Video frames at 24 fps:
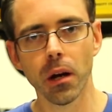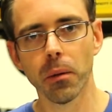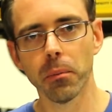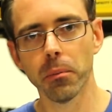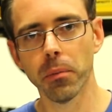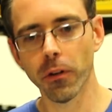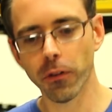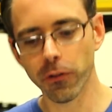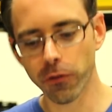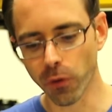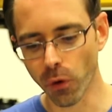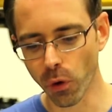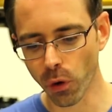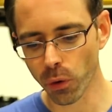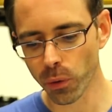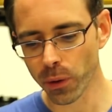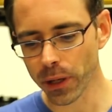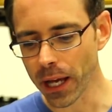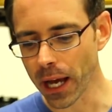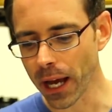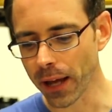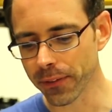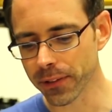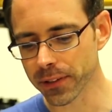before
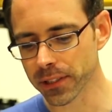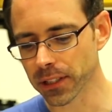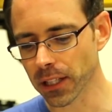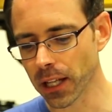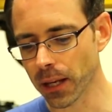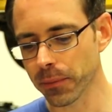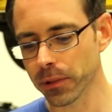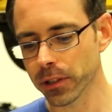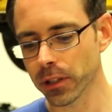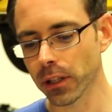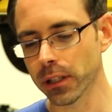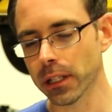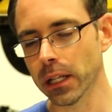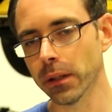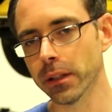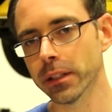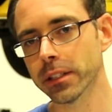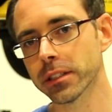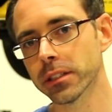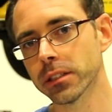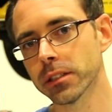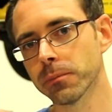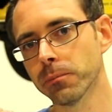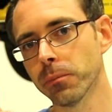we had this alignment done, now
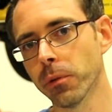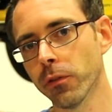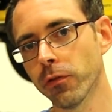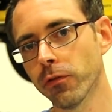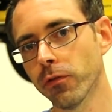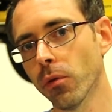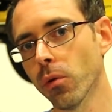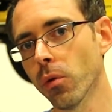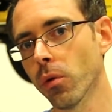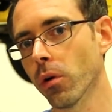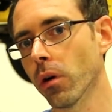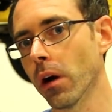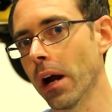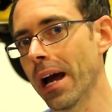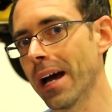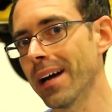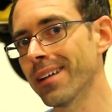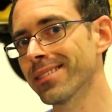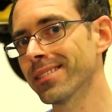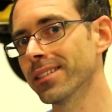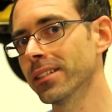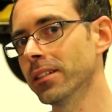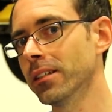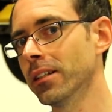this is before
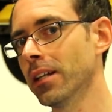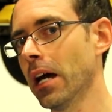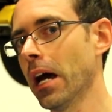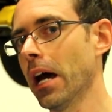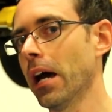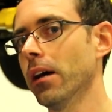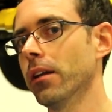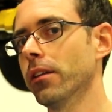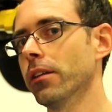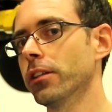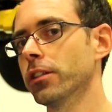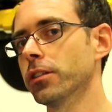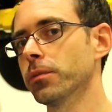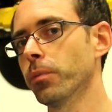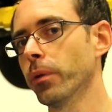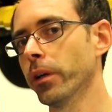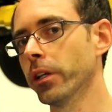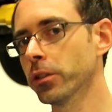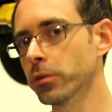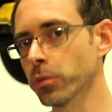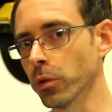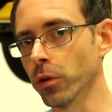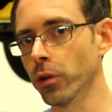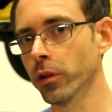as in the
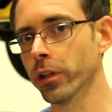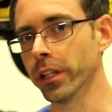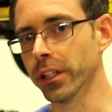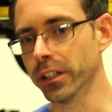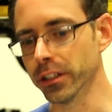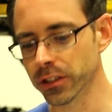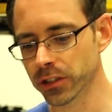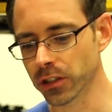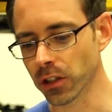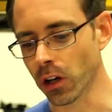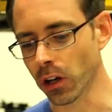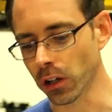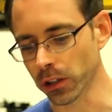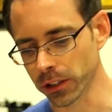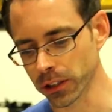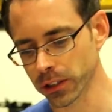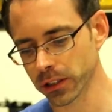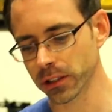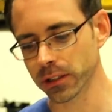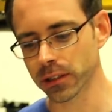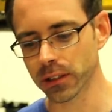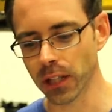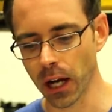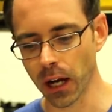springs were already installed. This
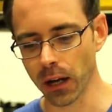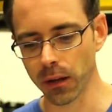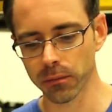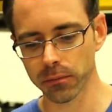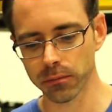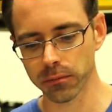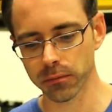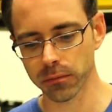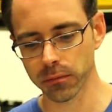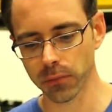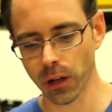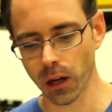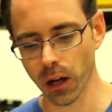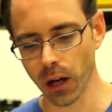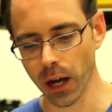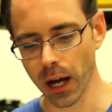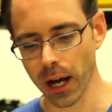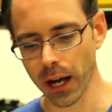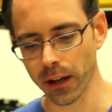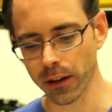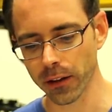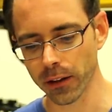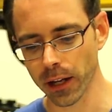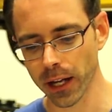is not
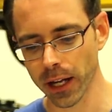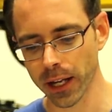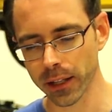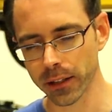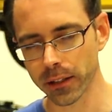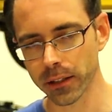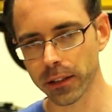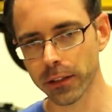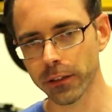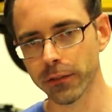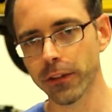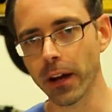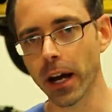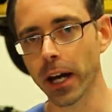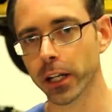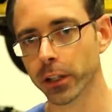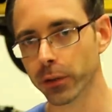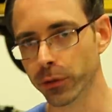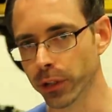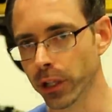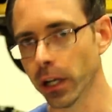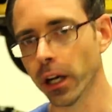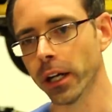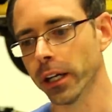at the
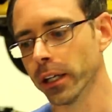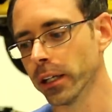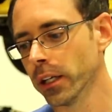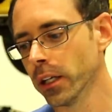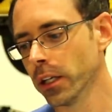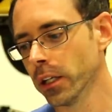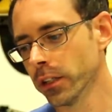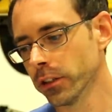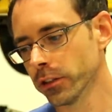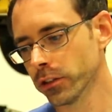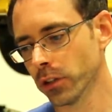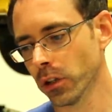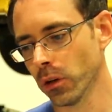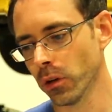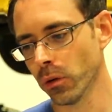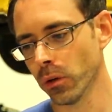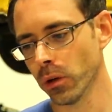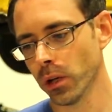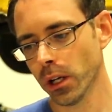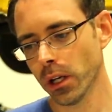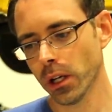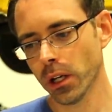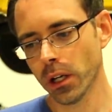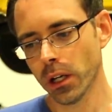factory height.
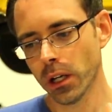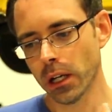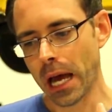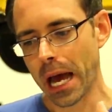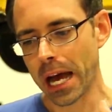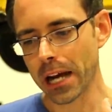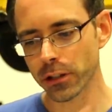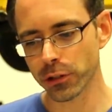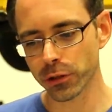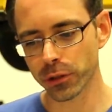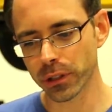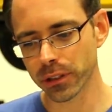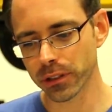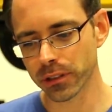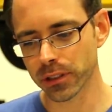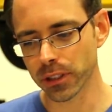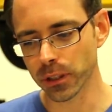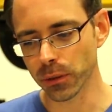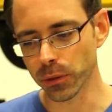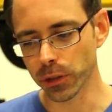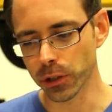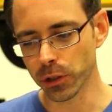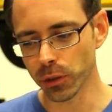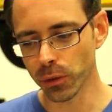So as you can
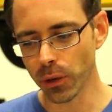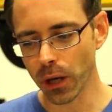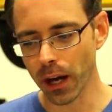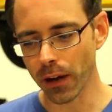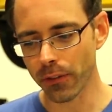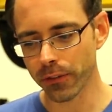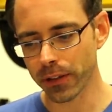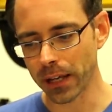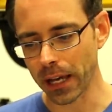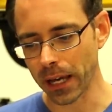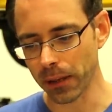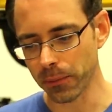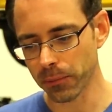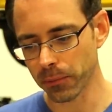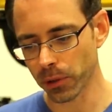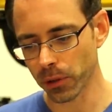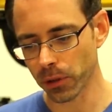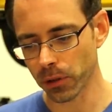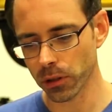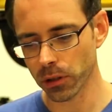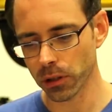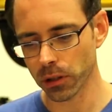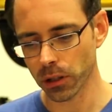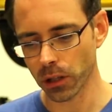see, we do have
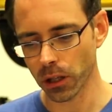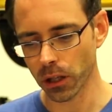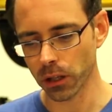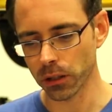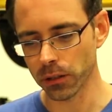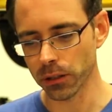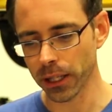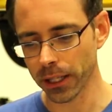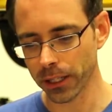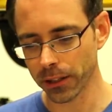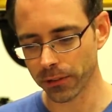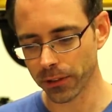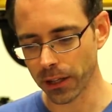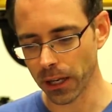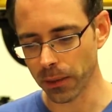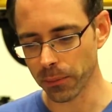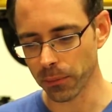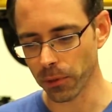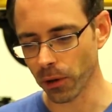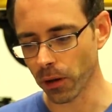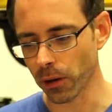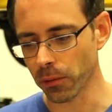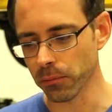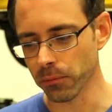camber, negative
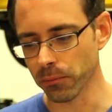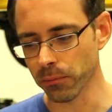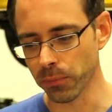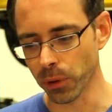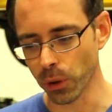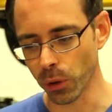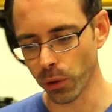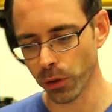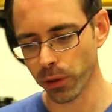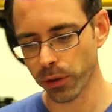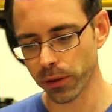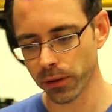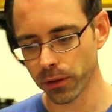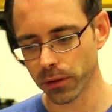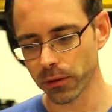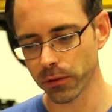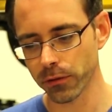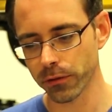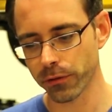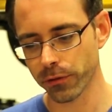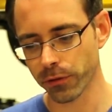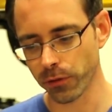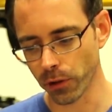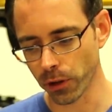camber on both
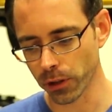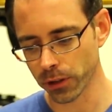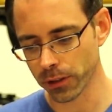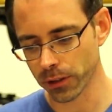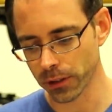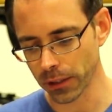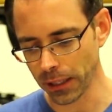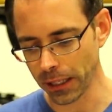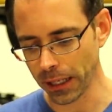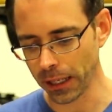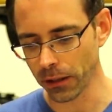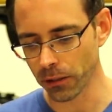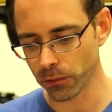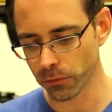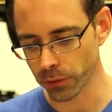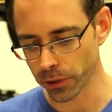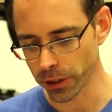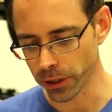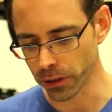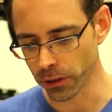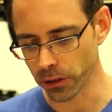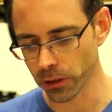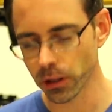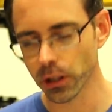front and
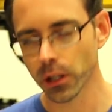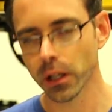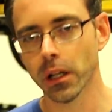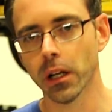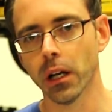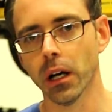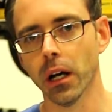rear.